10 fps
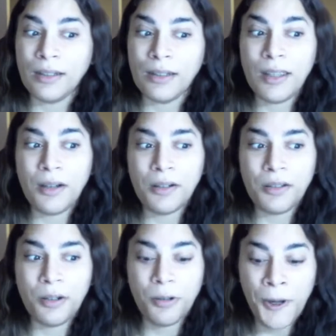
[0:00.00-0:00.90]
either.
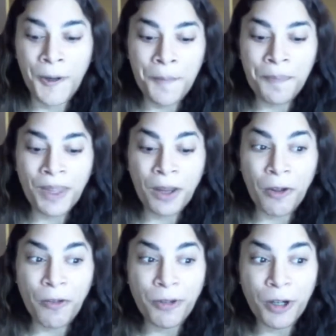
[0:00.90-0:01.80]
So
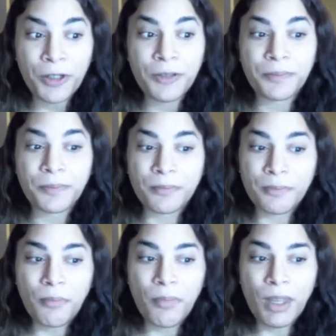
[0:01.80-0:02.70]
avoid
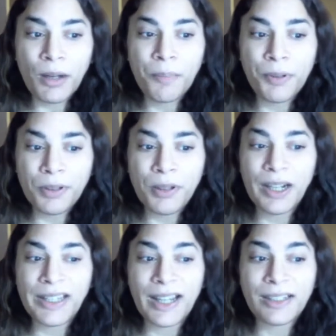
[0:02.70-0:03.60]
personal
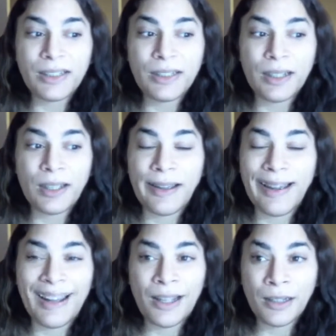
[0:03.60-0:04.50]
attacks
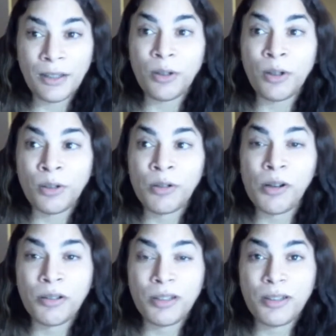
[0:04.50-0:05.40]
at all
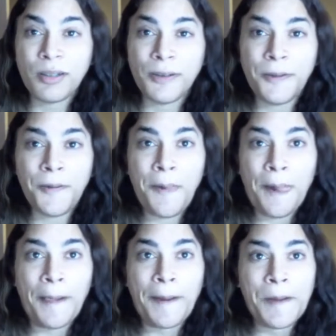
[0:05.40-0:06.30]
costs.
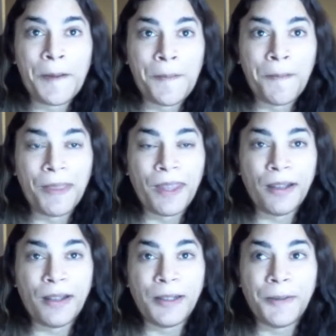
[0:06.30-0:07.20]

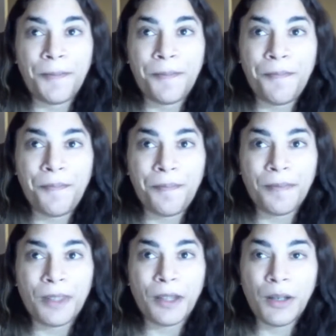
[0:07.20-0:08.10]

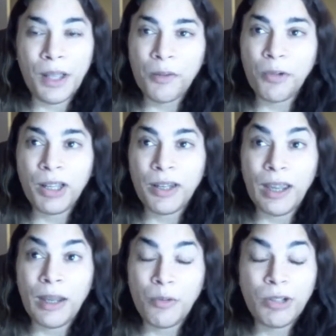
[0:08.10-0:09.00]
Another one,
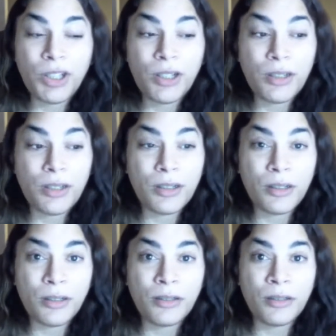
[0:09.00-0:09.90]
and which is
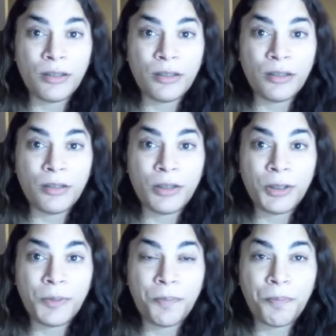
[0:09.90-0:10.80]
a
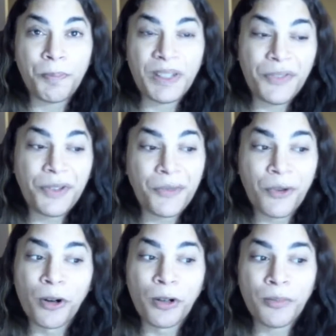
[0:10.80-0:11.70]
specific
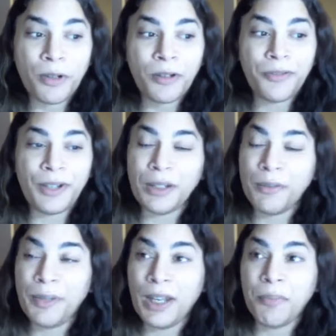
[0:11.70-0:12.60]
form of ad
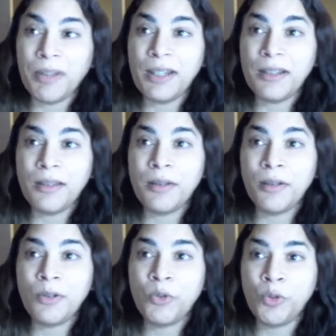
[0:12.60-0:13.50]
hominem, is
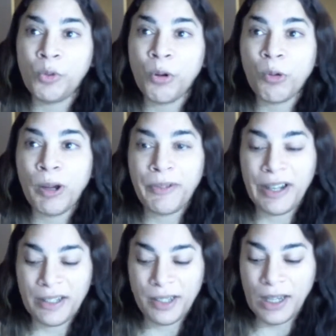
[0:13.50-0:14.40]
the tu quoque
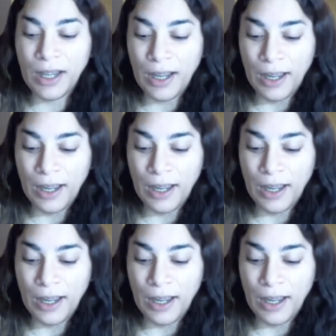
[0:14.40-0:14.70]
fallacy.